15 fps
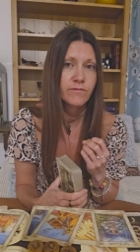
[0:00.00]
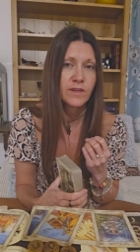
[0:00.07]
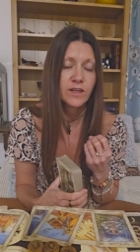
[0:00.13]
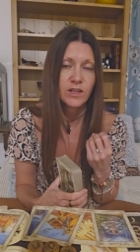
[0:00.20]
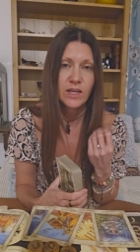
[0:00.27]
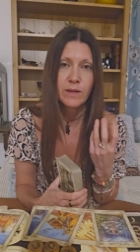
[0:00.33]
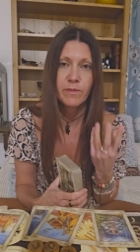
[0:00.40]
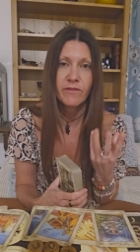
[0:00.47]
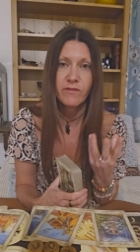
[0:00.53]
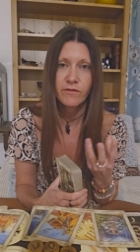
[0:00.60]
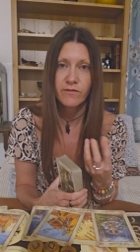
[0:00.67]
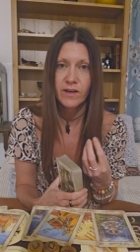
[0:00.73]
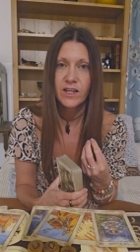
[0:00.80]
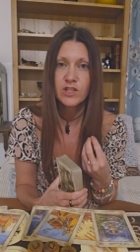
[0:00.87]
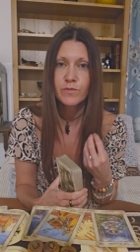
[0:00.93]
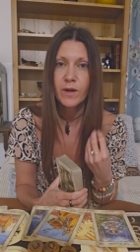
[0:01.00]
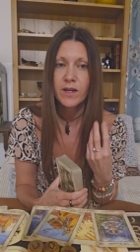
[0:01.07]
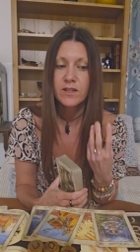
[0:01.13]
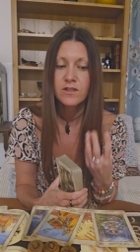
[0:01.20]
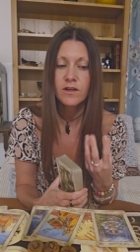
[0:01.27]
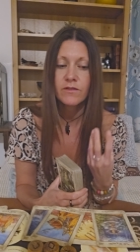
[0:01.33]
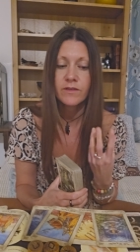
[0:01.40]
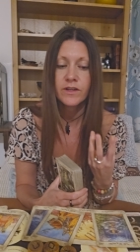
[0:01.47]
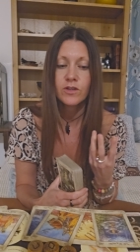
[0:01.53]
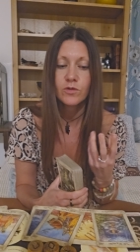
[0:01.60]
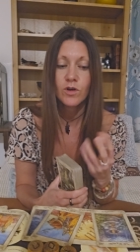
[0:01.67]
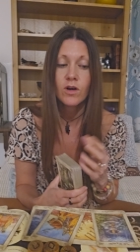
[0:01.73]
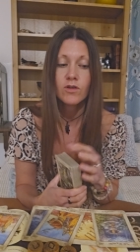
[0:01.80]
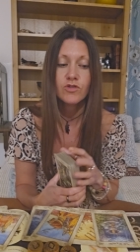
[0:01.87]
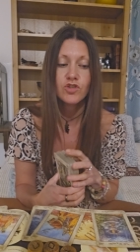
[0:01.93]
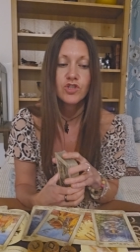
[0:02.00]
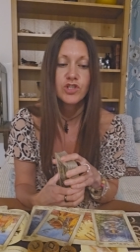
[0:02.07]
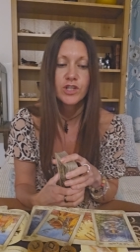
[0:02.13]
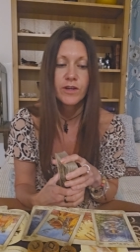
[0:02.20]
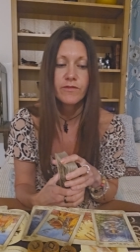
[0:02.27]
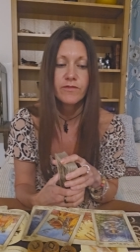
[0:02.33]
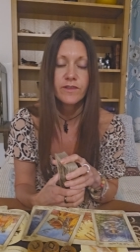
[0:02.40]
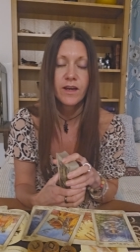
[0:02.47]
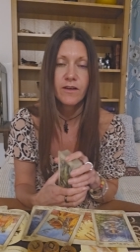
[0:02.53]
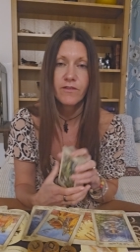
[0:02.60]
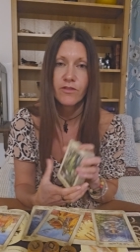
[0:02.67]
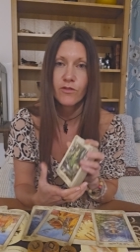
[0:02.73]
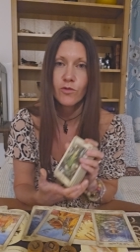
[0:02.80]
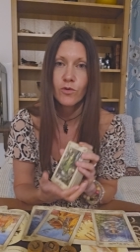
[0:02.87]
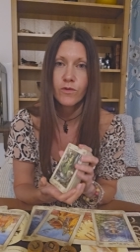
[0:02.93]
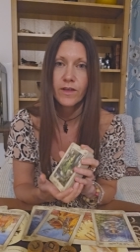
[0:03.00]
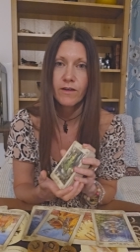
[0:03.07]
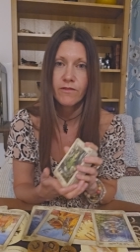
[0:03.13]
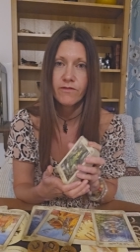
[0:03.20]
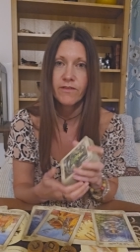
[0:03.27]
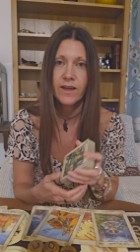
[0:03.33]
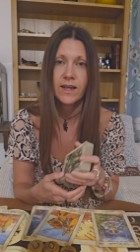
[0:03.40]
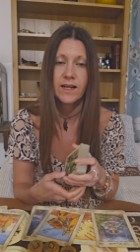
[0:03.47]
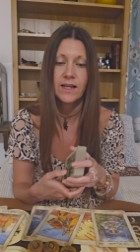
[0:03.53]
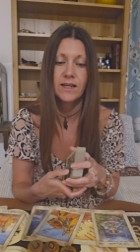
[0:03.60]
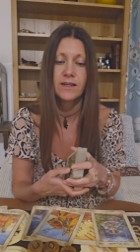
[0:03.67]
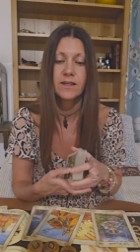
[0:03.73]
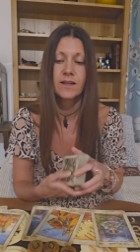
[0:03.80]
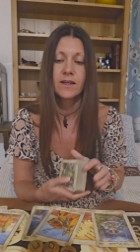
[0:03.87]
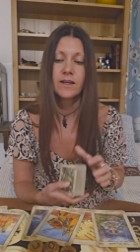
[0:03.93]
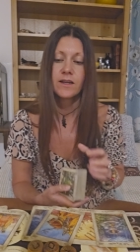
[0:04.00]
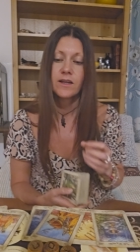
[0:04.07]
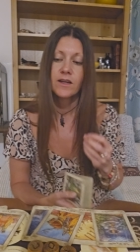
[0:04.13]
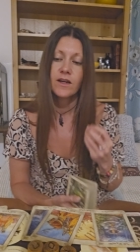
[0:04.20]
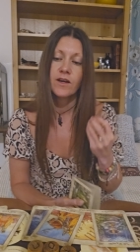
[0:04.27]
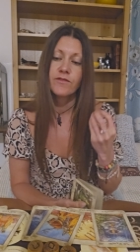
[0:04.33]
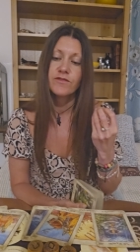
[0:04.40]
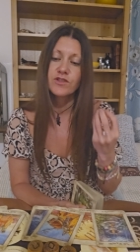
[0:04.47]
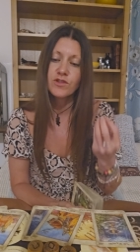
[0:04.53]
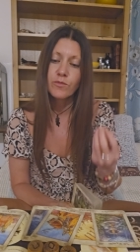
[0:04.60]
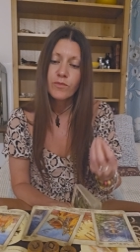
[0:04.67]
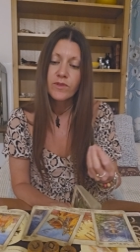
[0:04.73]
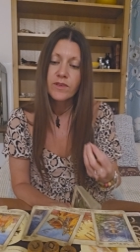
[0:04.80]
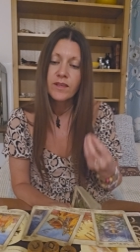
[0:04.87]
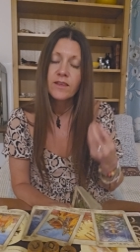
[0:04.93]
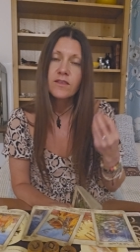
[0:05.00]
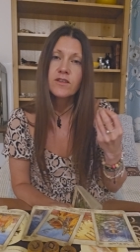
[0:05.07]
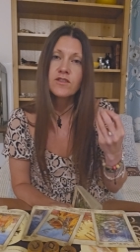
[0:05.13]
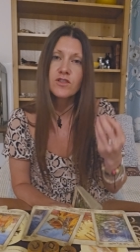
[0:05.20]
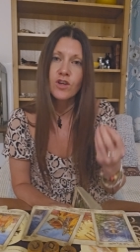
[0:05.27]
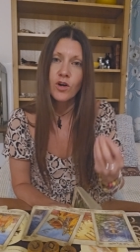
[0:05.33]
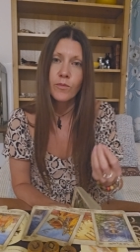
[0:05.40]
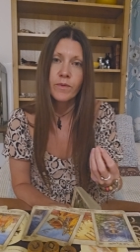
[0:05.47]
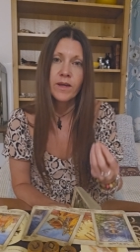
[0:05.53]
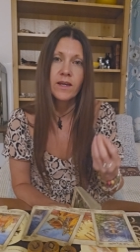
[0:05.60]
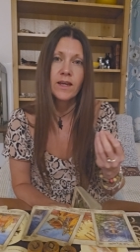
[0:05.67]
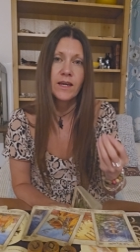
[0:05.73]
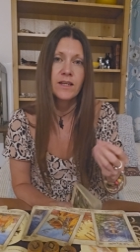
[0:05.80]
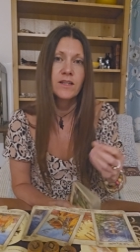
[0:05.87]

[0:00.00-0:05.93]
You keep having flashbacks of it, you can't shift that thought, that feeling of something that's coming